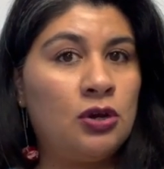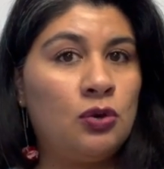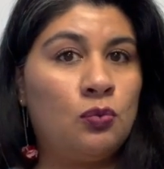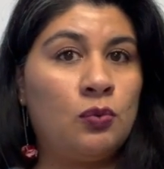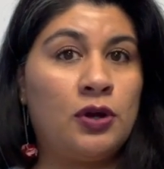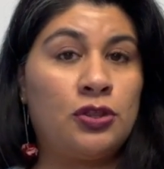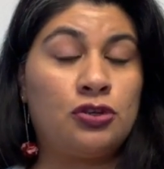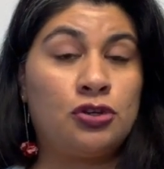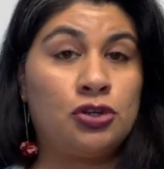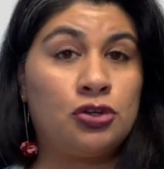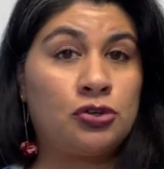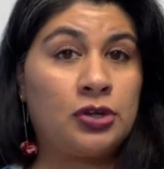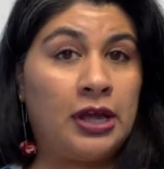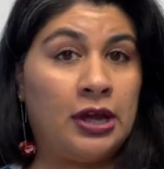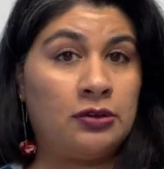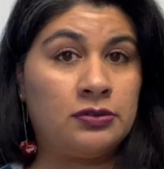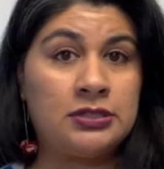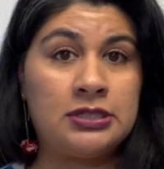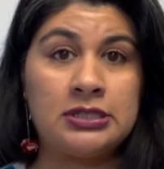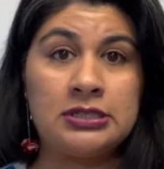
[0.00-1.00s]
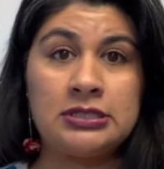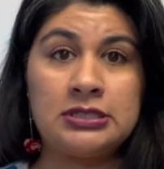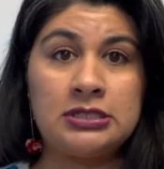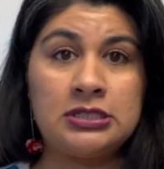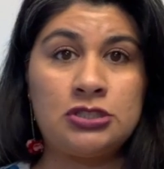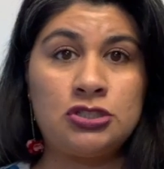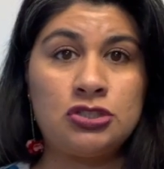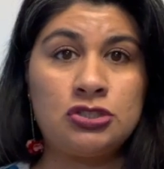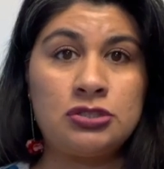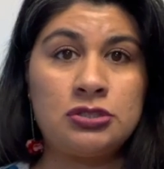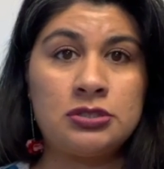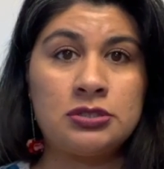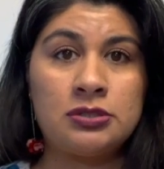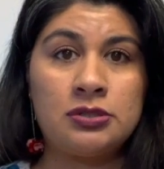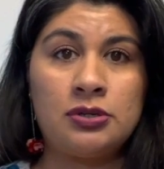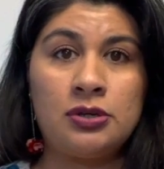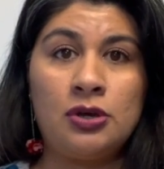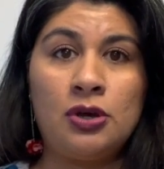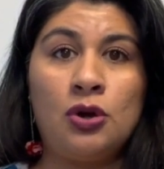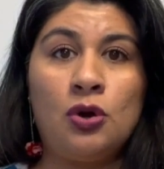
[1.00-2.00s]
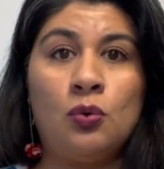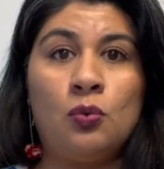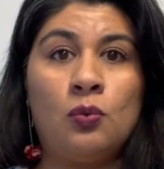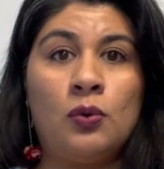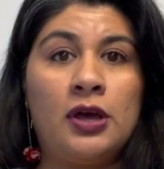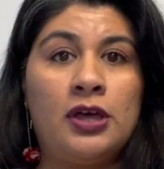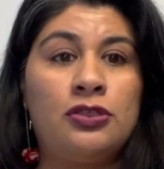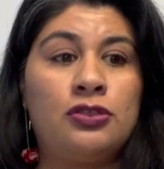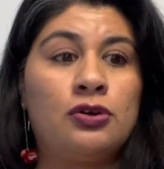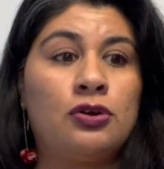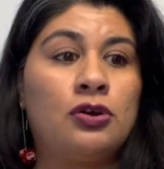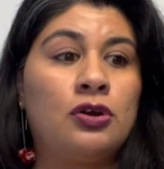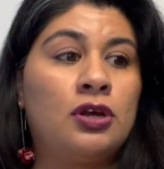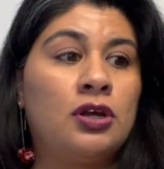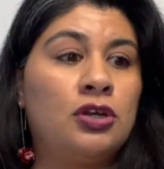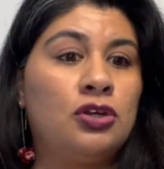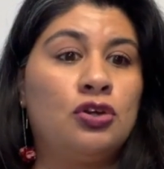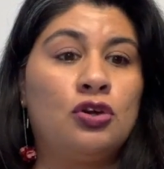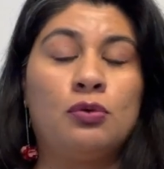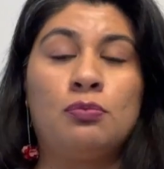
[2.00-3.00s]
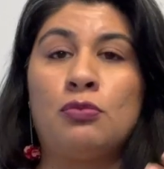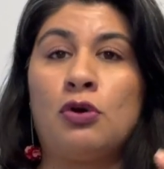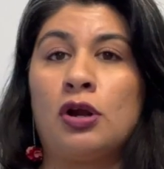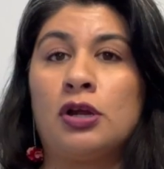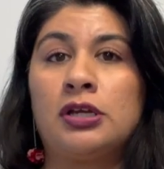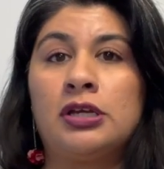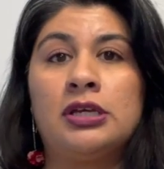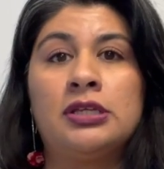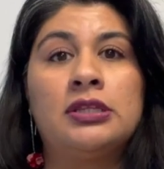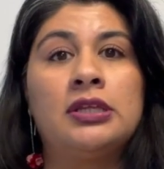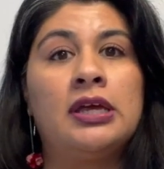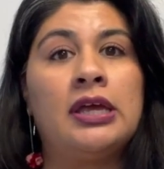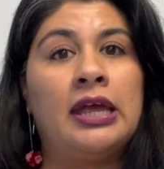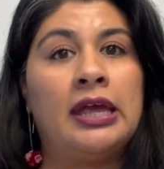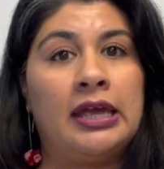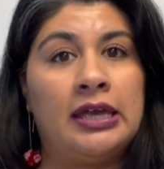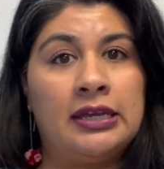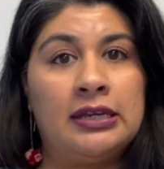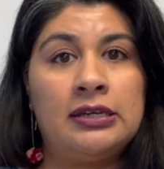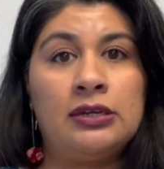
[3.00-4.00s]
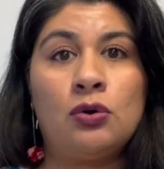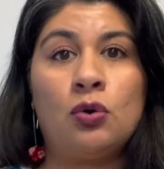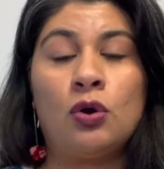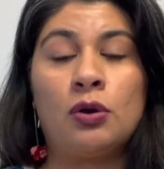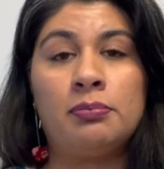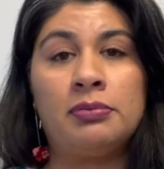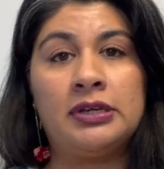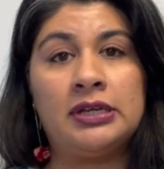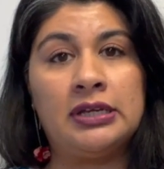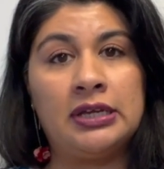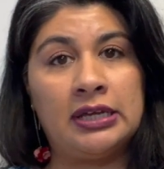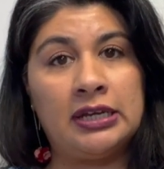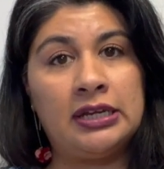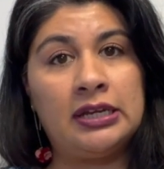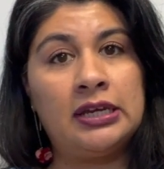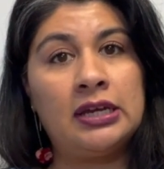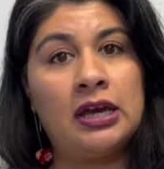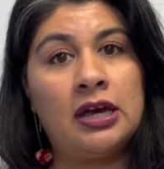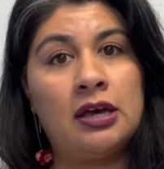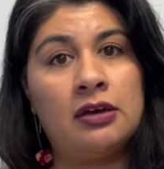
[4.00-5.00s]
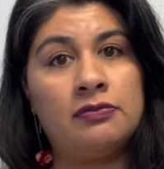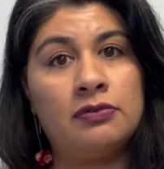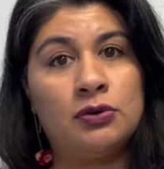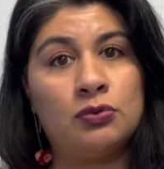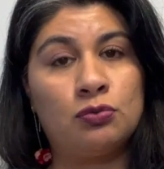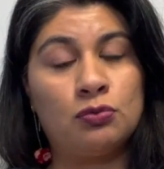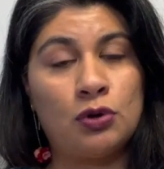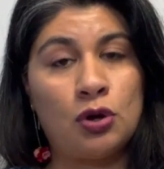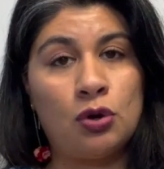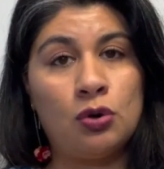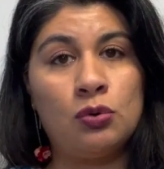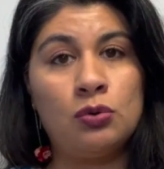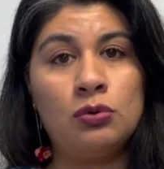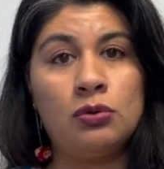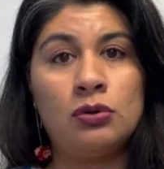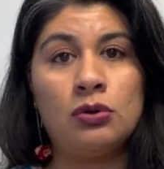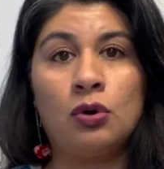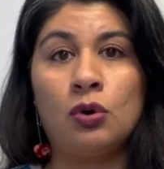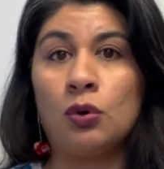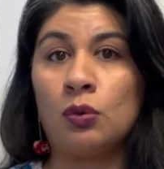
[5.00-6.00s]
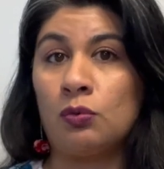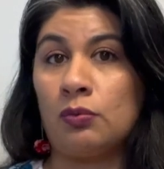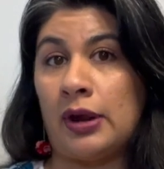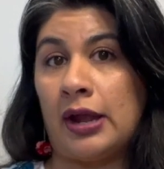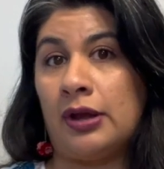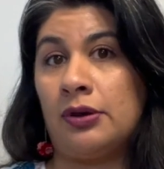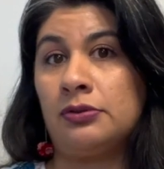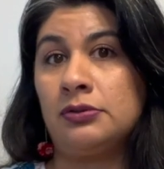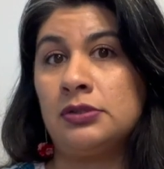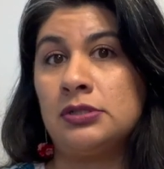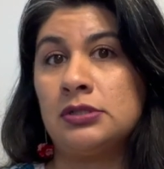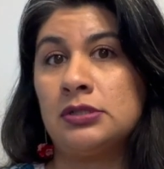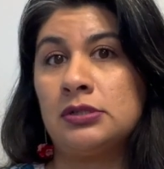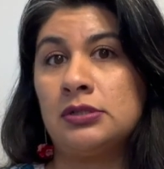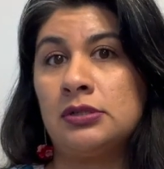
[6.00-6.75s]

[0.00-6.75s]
whether you're counting stitches, whether you're marking the end or beginning of a row or round,